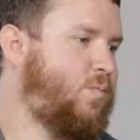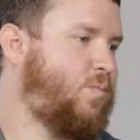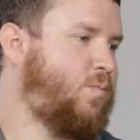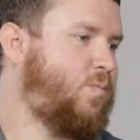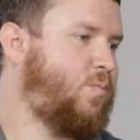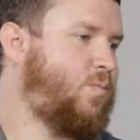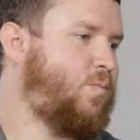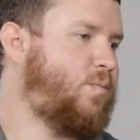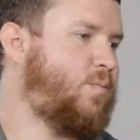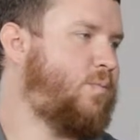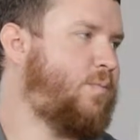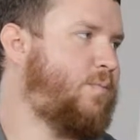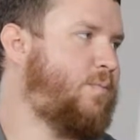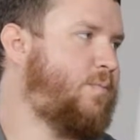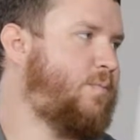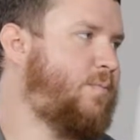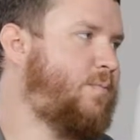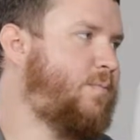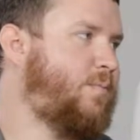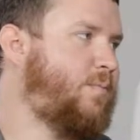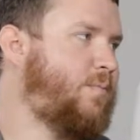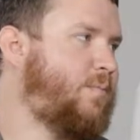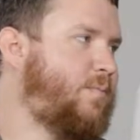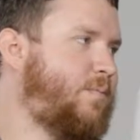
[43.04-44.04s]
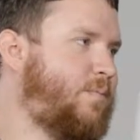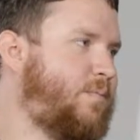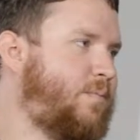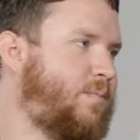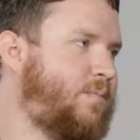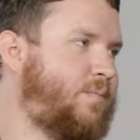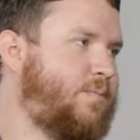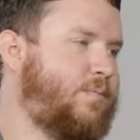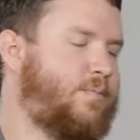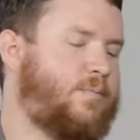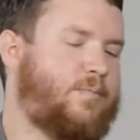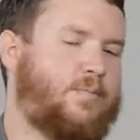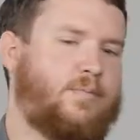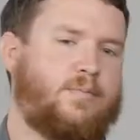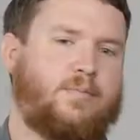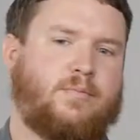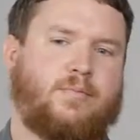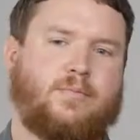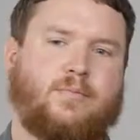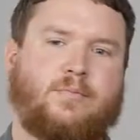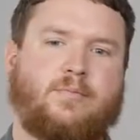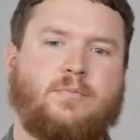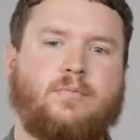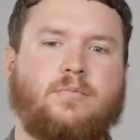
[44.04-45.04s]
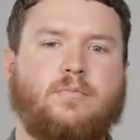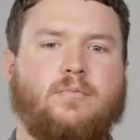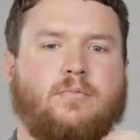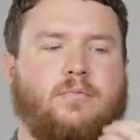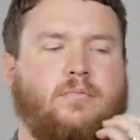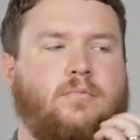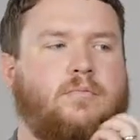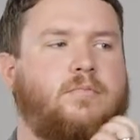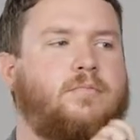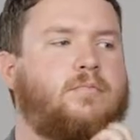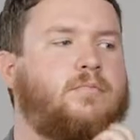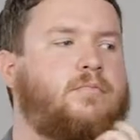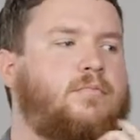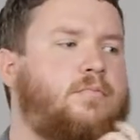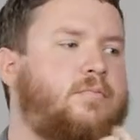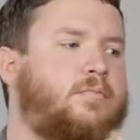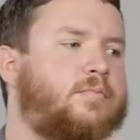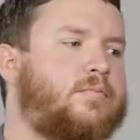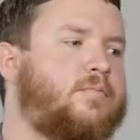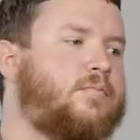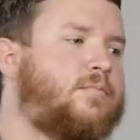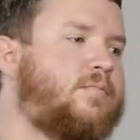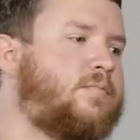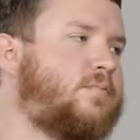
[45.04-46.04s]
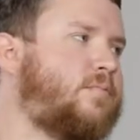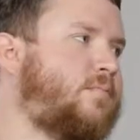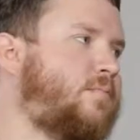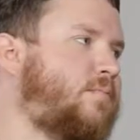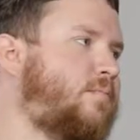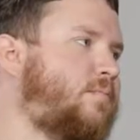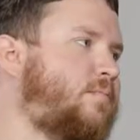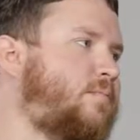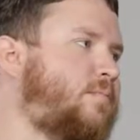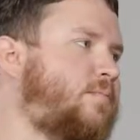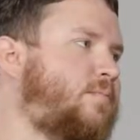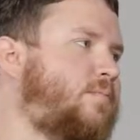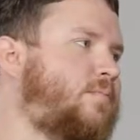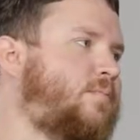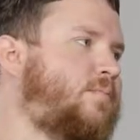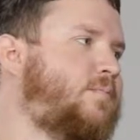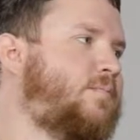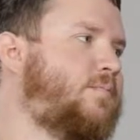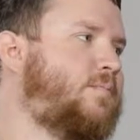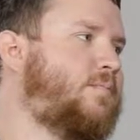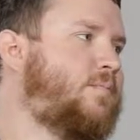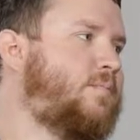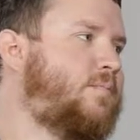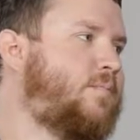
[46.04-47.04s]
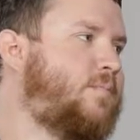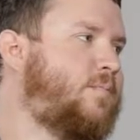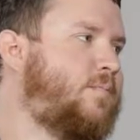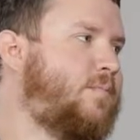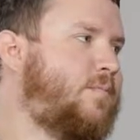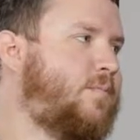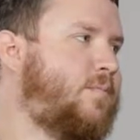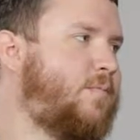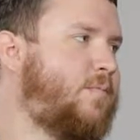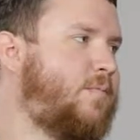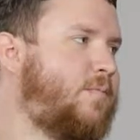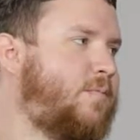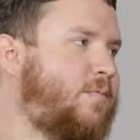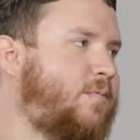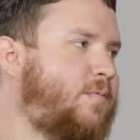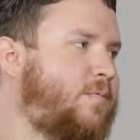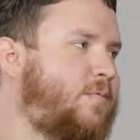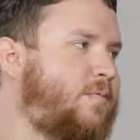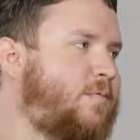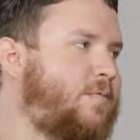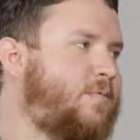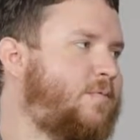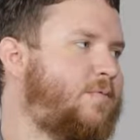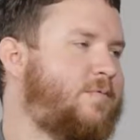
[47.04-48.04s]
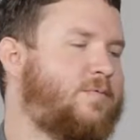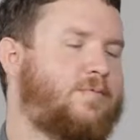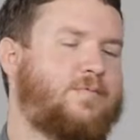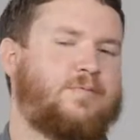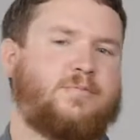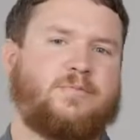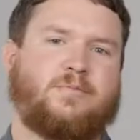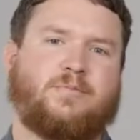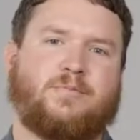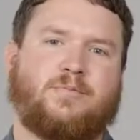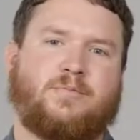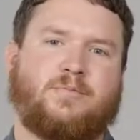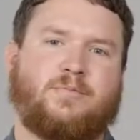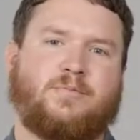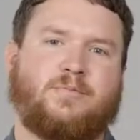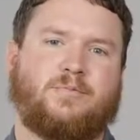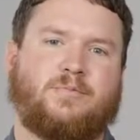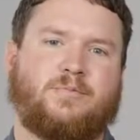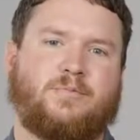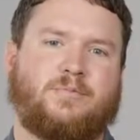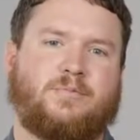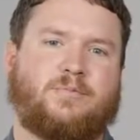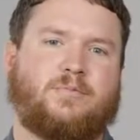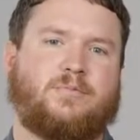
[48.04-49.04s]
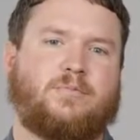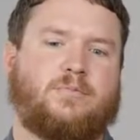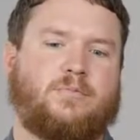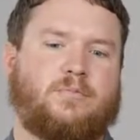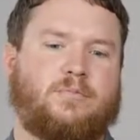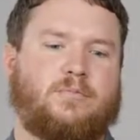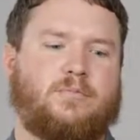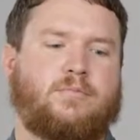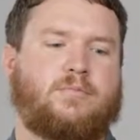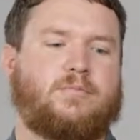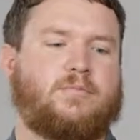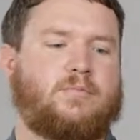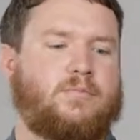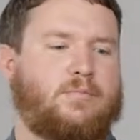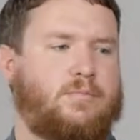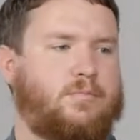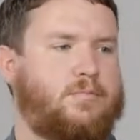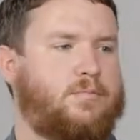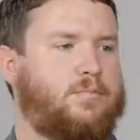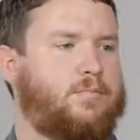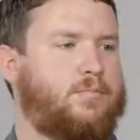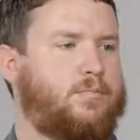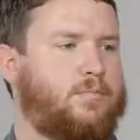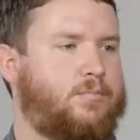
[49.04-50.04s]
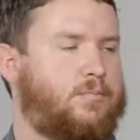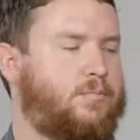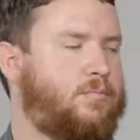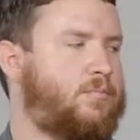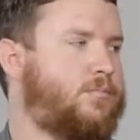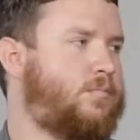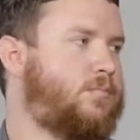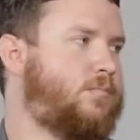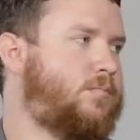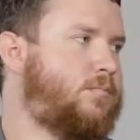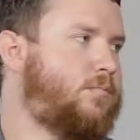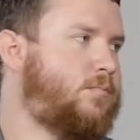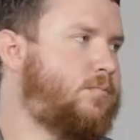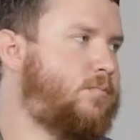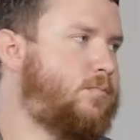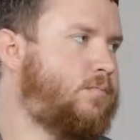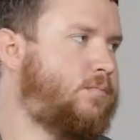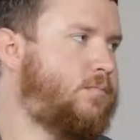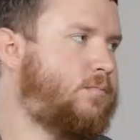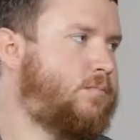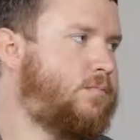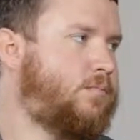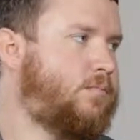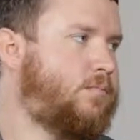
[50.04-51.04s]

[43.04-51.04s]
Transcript: (silent)